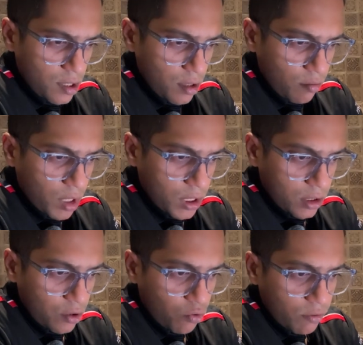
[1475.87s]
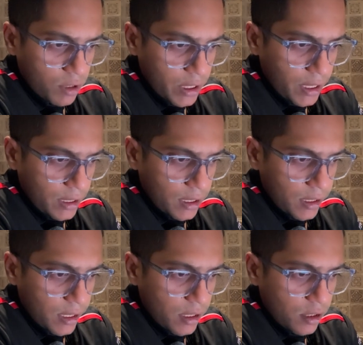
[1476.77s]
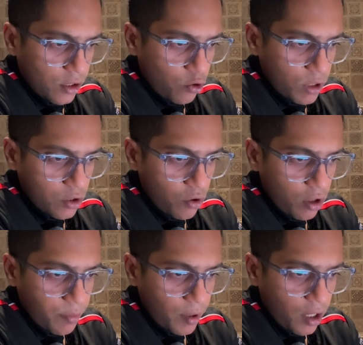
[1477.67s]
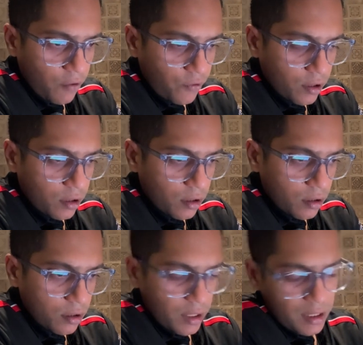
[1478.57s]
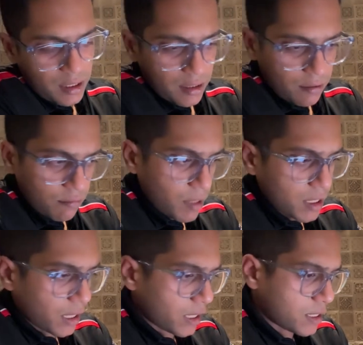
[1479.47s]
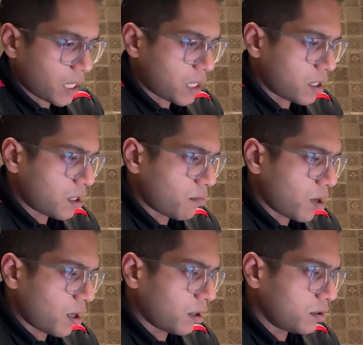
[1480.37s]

Musk to oversee Tesla sales in US, Europe after his basically second in command